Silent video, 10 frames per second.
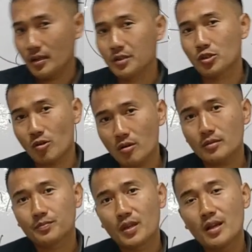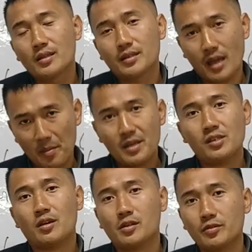In short, the cabinet
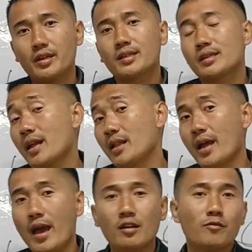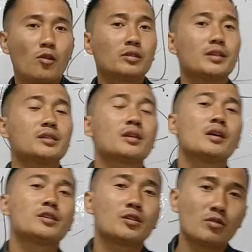secretary is the head of all this
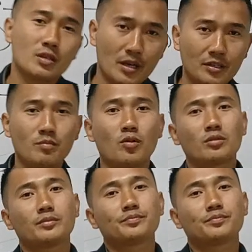senior selection board,